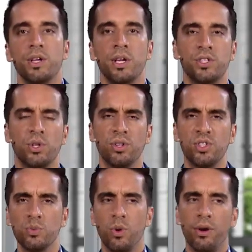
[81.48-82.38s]
And so
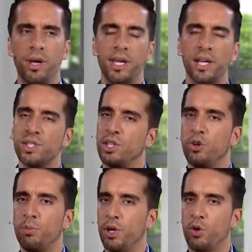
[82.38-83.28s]
this is where it gets a
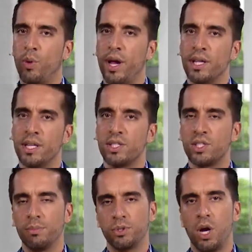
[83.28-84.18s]
little bit gray in that
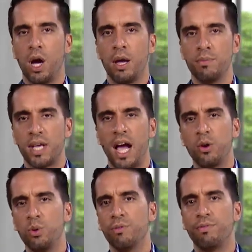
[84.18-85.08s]
sometimes how
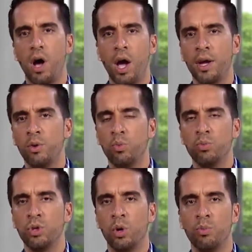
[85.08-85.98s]
do you define,
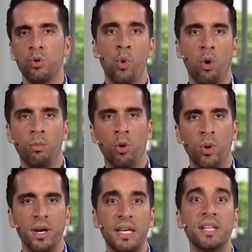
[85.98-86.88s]
you know, normal?
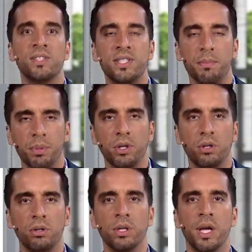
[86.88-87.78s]
What is
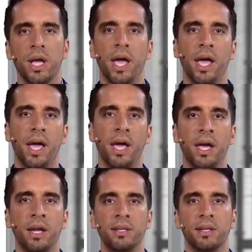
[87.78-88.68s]
typical?
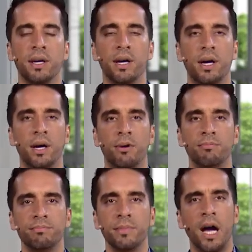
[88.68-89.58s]
And
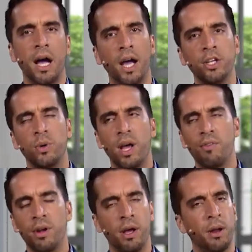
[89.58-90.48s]
um, I don't
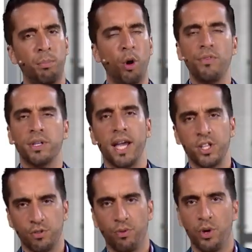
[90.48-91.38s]
have a, a, perfect
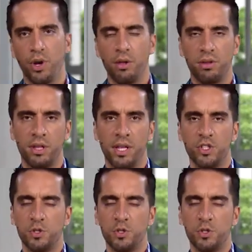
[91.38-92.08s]
answer for you other than